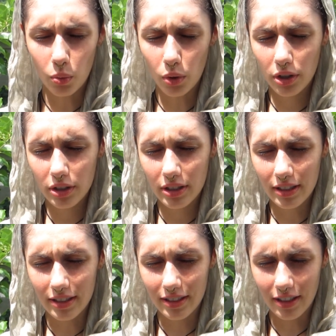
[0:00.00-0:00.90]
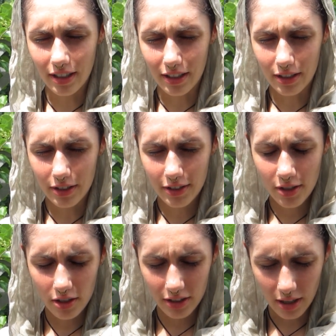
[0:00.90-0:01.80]
Word is
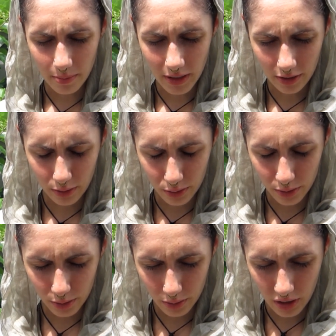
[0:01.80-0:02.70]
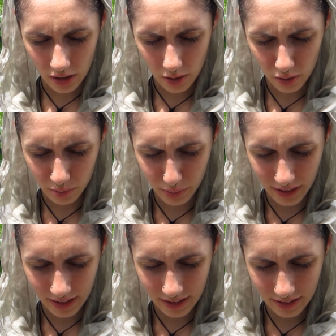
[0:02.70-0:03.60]
not coming through. Hold
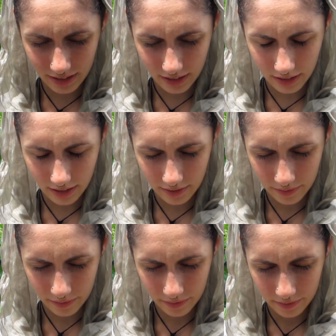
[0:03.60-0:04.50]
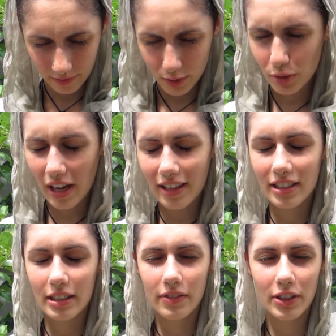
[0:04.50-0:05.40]
please.
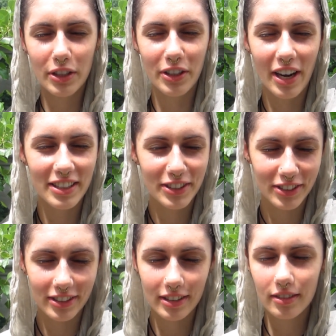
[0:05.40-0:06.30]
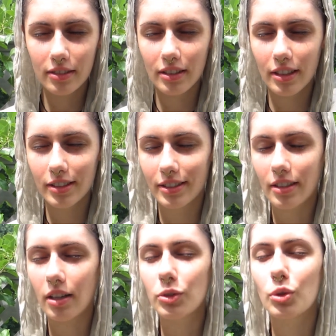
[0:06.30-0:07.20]
Transfiguration is
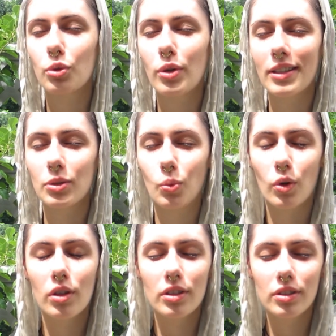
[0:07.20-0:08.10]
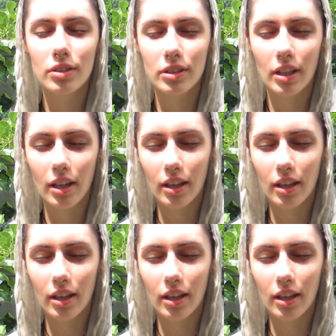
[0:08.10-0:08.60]
not correct word.